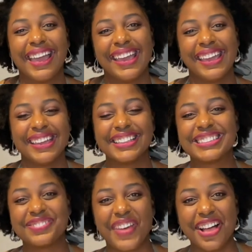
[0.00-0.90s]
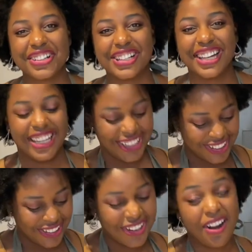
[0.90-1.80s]
Hey, it's Valerie
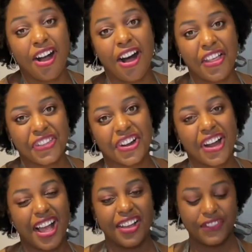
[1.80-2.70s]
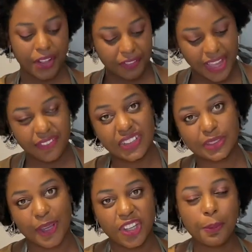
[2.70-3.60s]
here, author of Life is
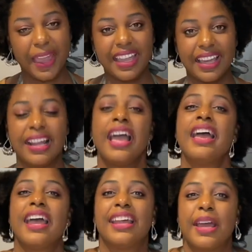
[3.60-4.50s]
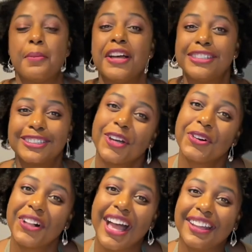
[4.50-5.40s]
What You Bake It, and I'm so
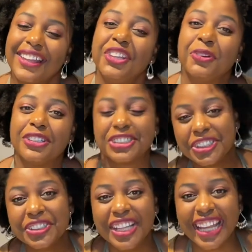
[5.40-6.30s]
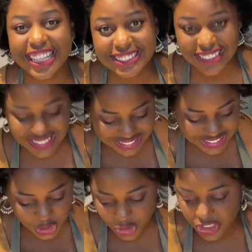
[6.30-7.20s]
glad that you are tuning into this
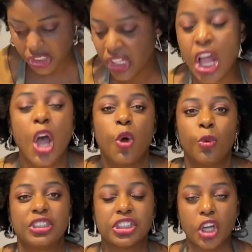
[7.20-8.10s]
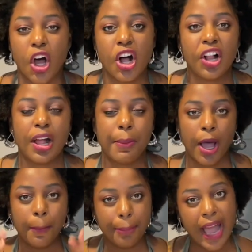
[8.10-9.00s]
tutorial, which is all
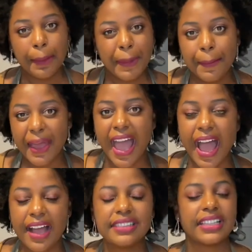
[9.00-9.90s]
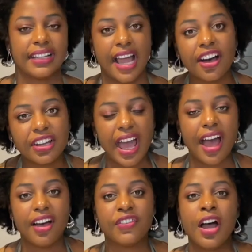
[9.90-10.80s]
about piping bags and how to
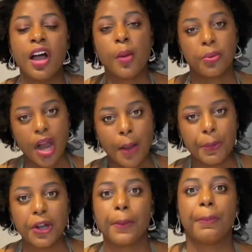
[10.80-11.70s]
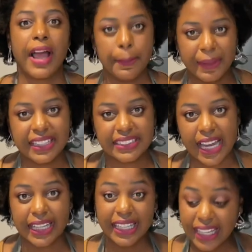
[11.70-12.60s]
have proper piping
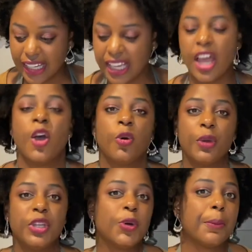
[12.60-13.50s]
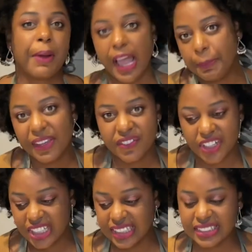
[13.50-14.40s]
technique when you are piping
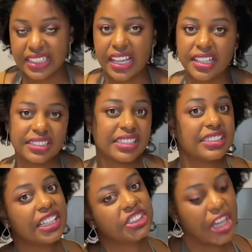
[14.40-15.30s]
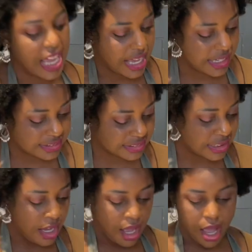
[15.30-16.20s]
various things, such as
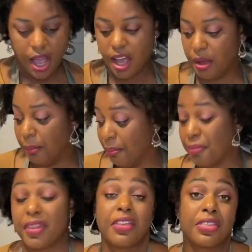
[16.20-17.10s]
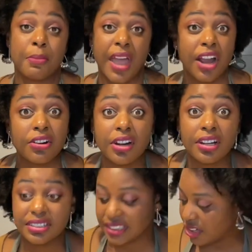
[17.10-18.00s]
the
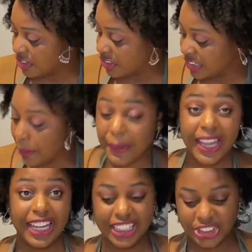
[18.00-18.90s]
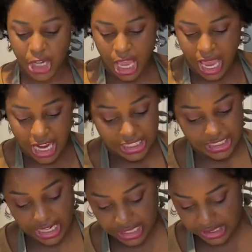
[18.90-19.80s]
macarons on page
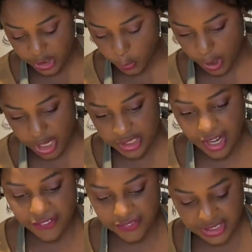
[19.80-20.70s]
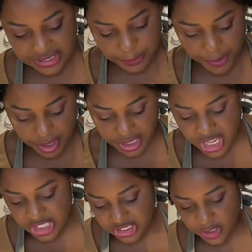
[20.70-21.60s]
91 of this book.
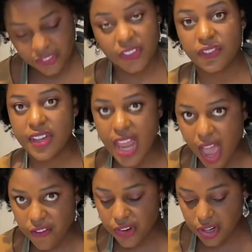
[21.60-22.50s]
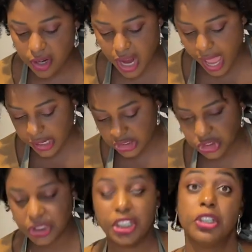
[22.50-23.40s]
So if you never
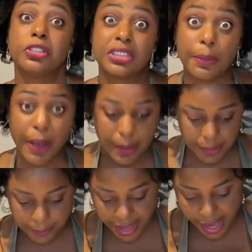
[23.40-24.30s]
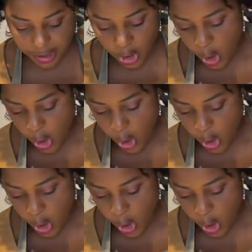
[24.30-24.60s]
actually used a piping bag